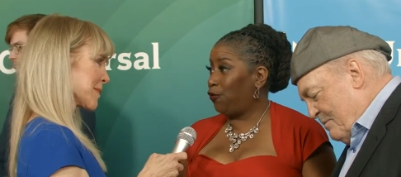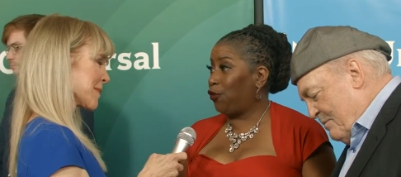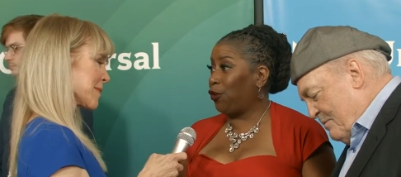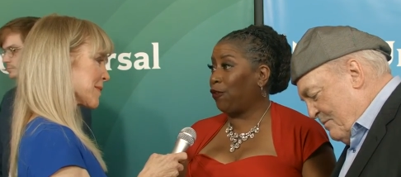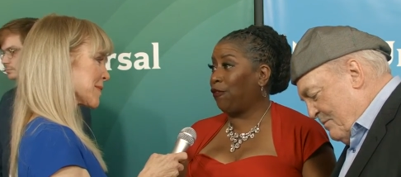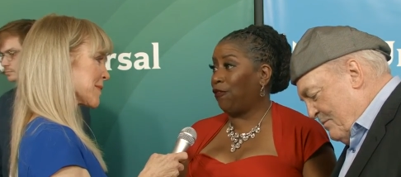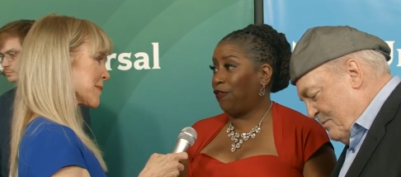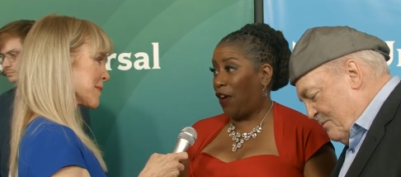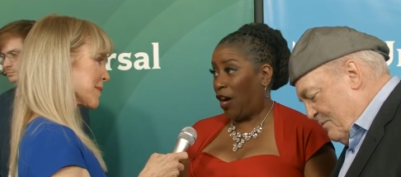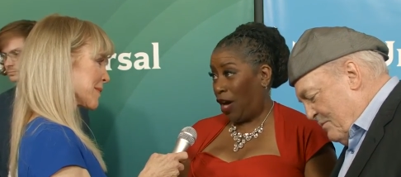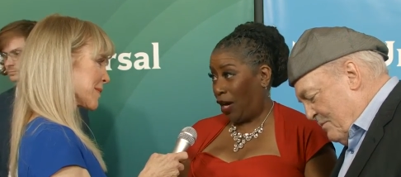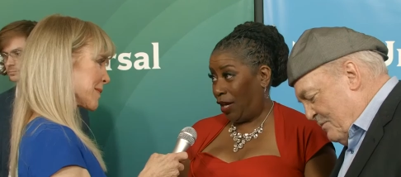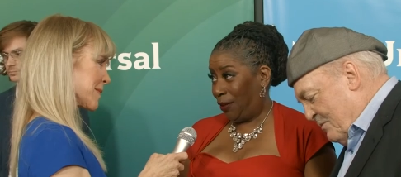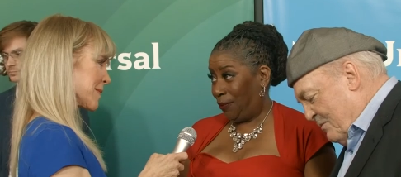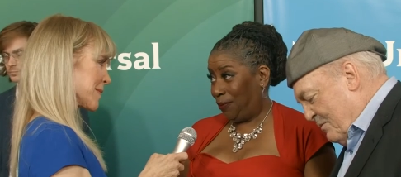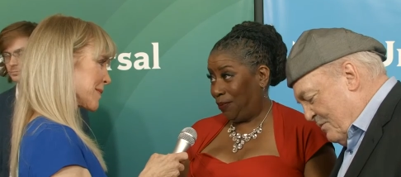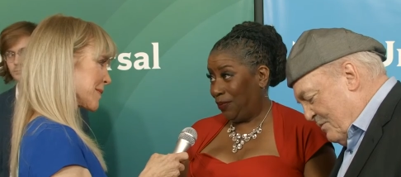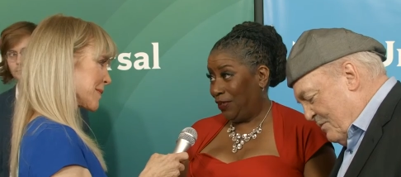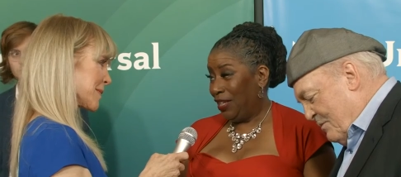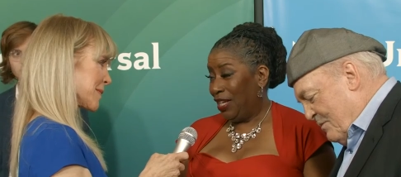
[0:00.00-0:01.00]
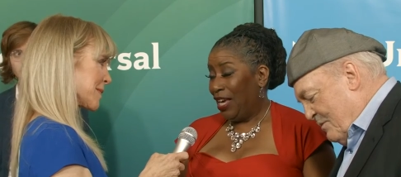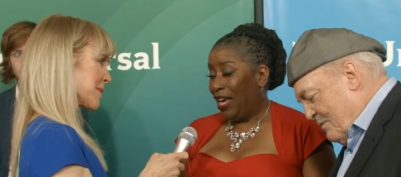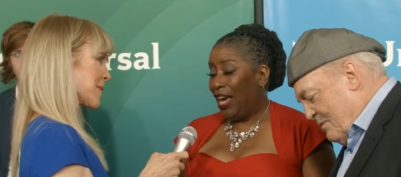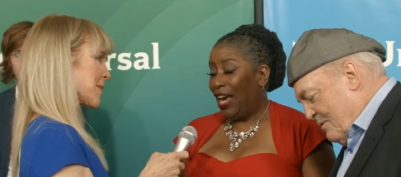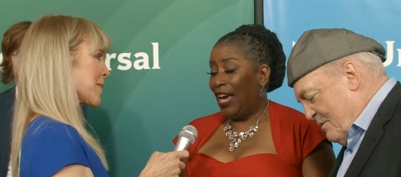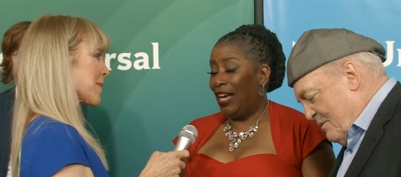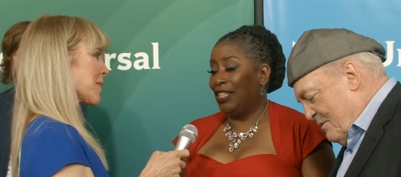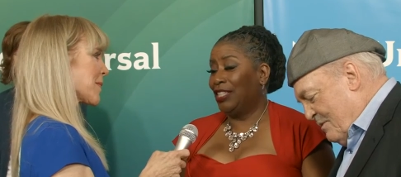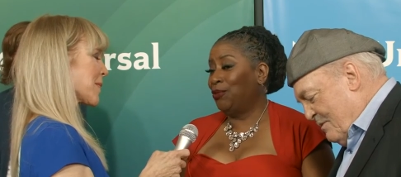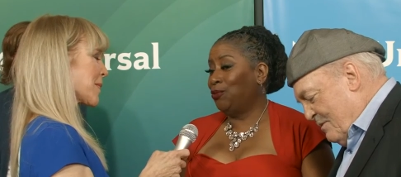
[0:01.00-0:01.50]
Speaker 1: for fun.
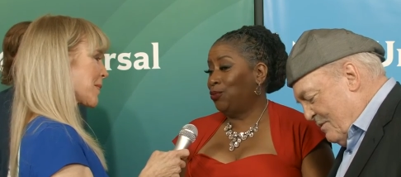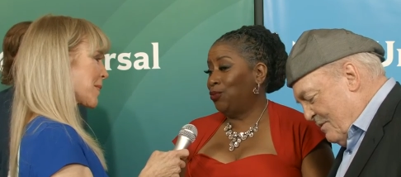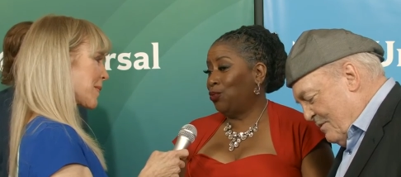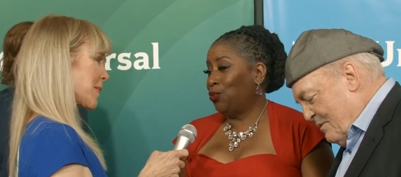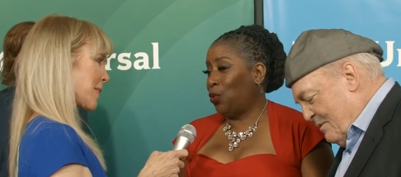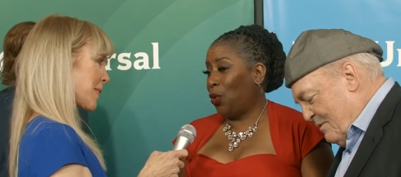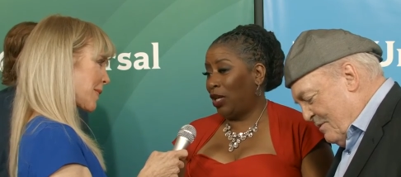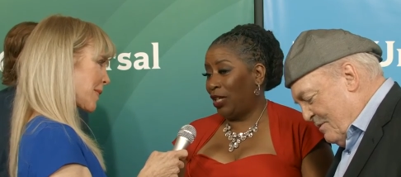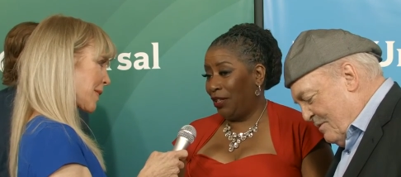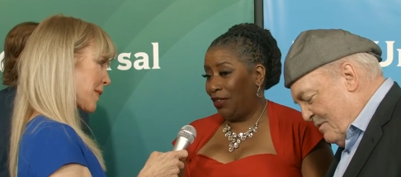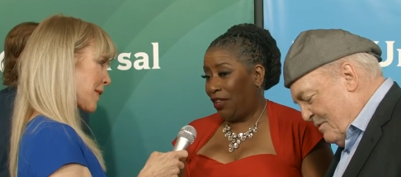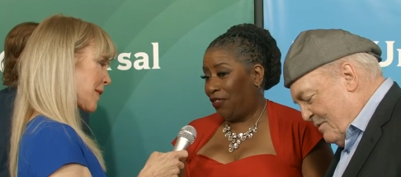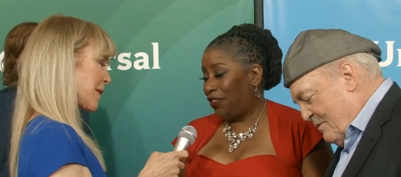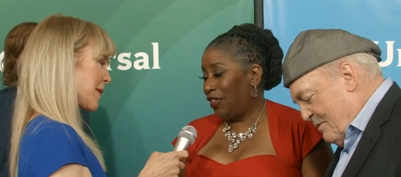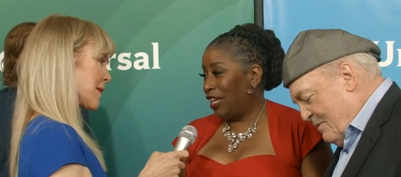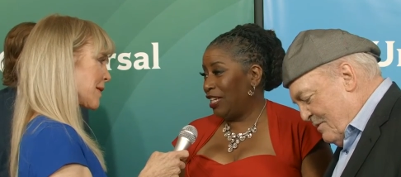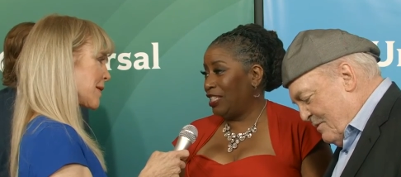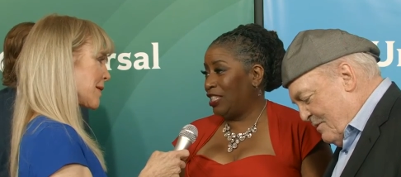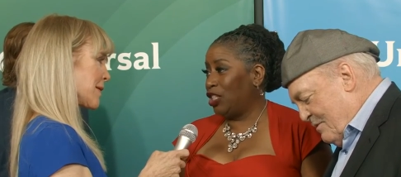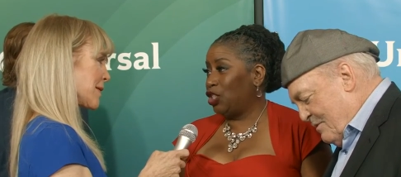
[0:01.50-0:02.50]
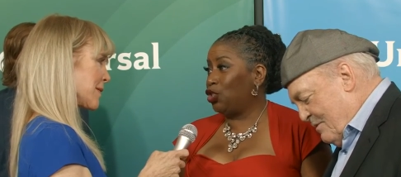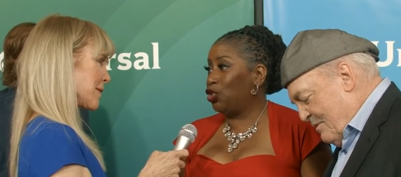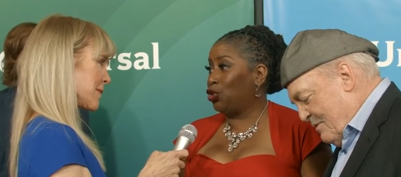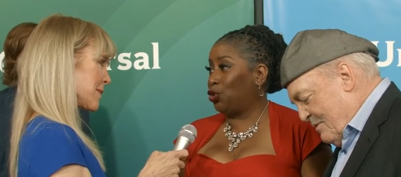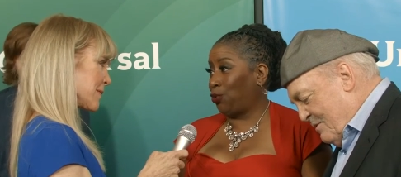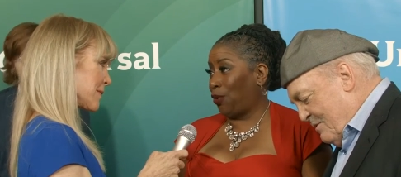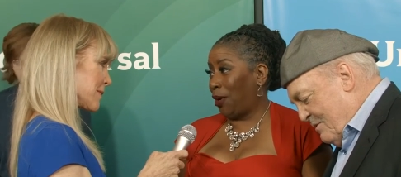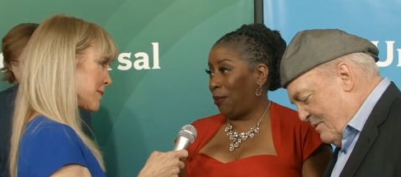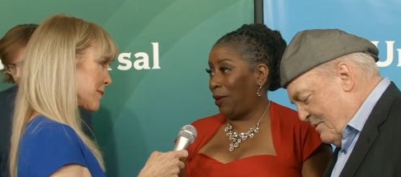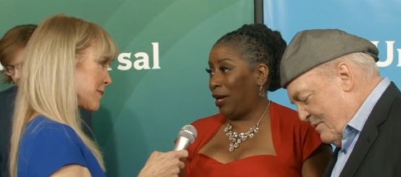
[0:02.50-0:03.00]
And one of the things is
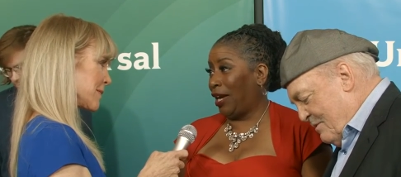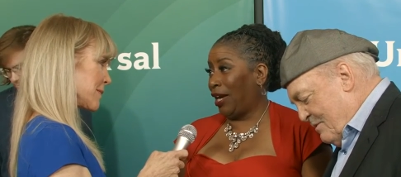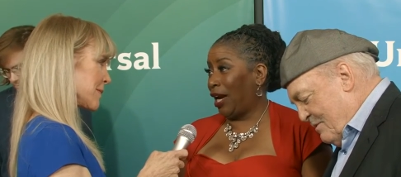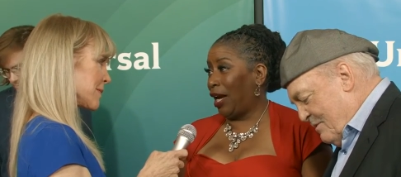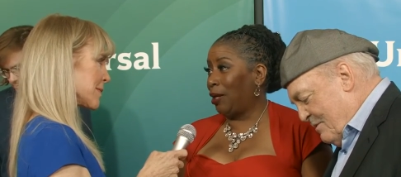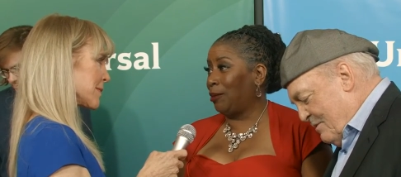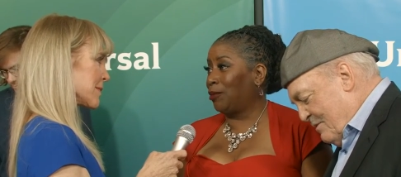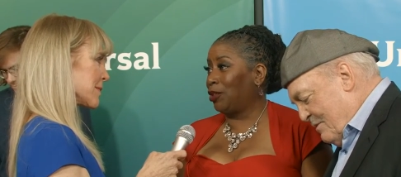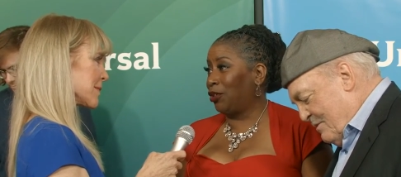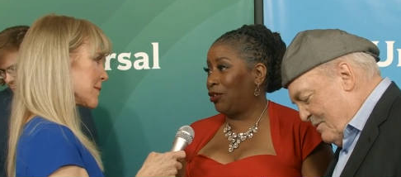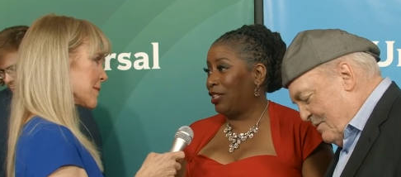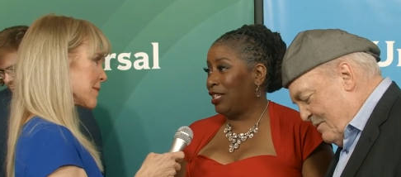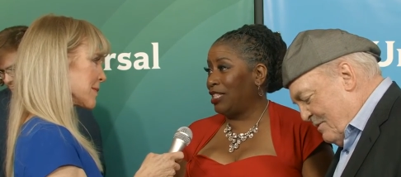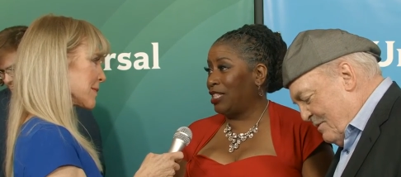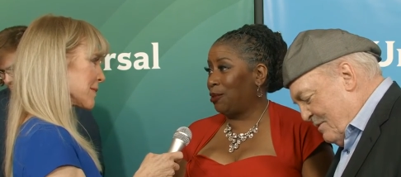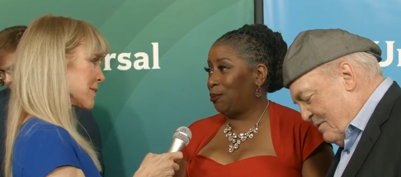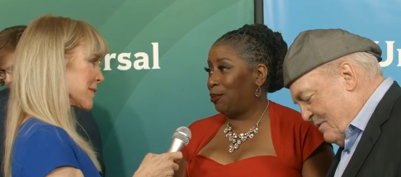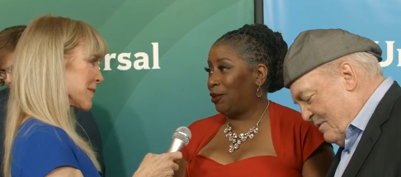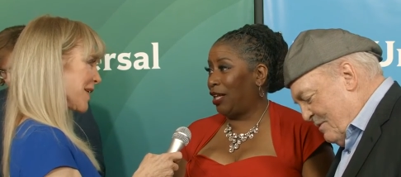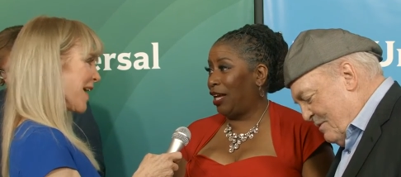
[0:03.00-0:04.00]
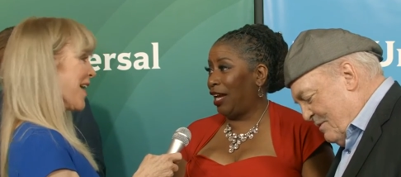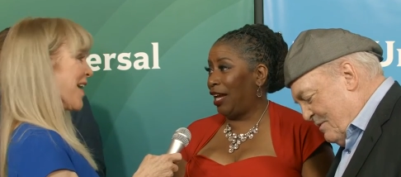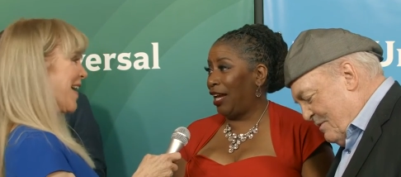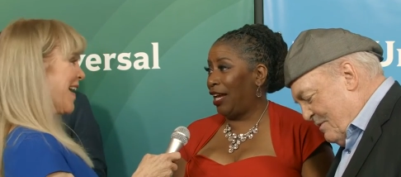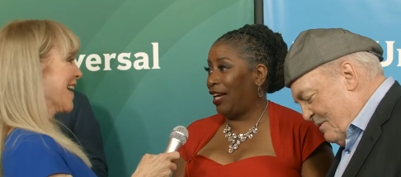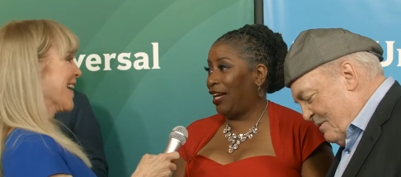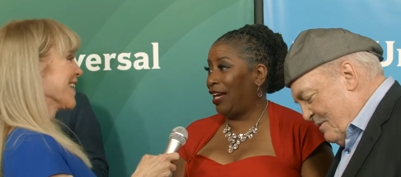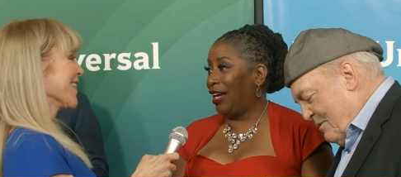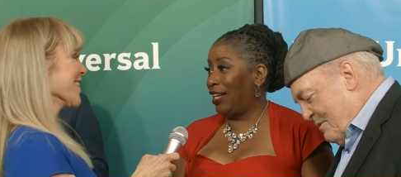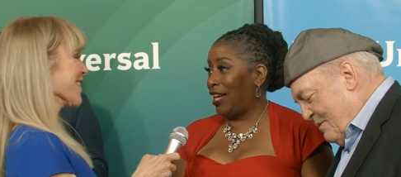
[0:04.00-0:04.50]
drumming. I am learning to
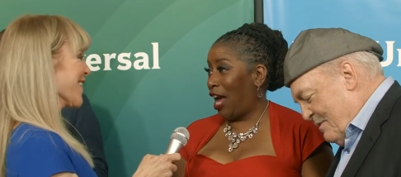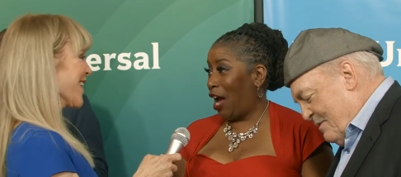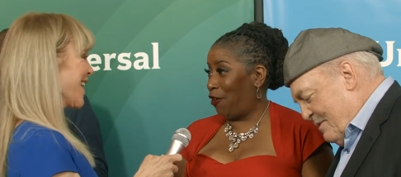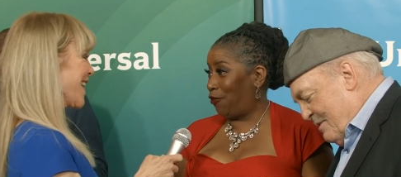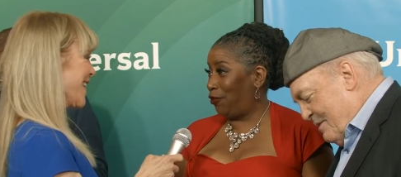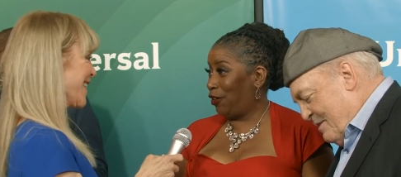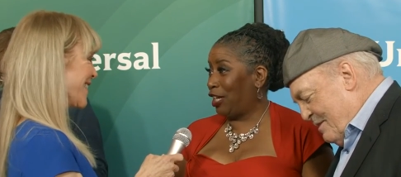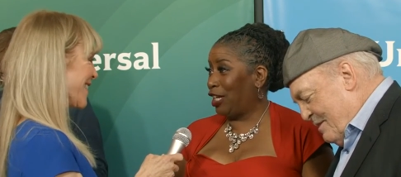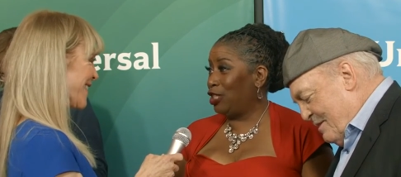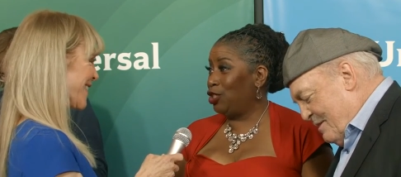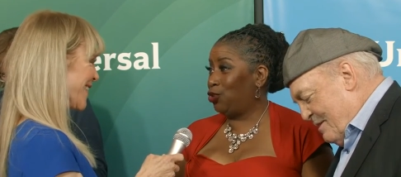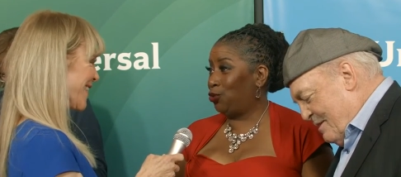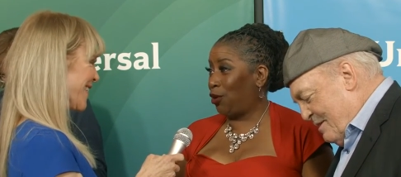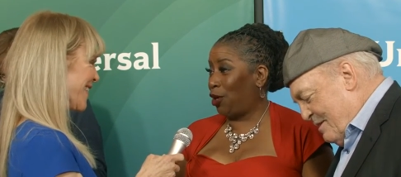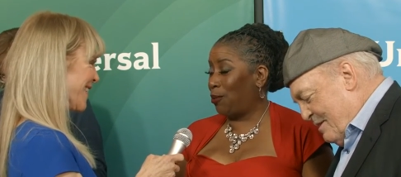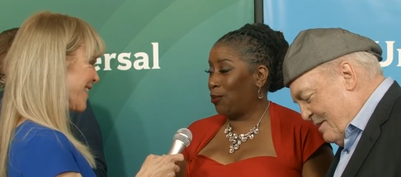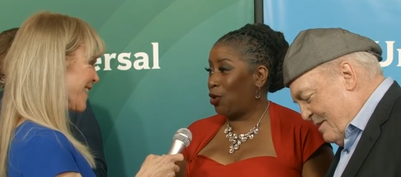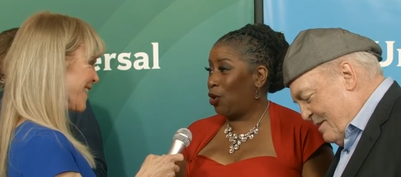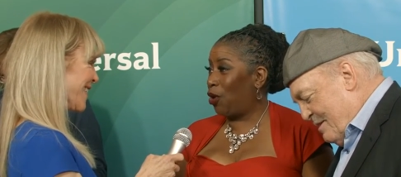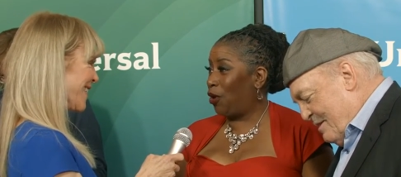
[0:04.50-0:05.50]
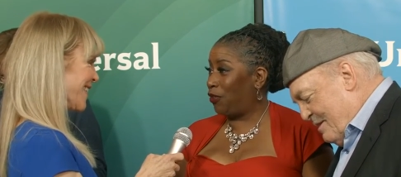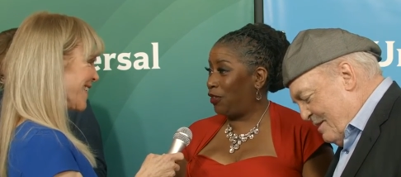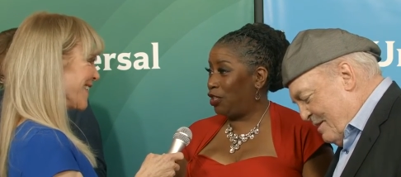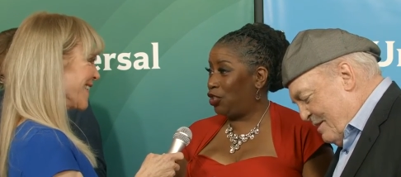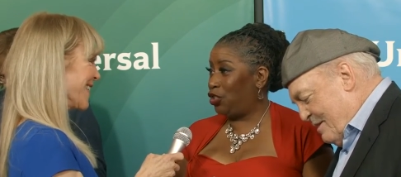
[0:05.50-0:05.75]
play an African drum called the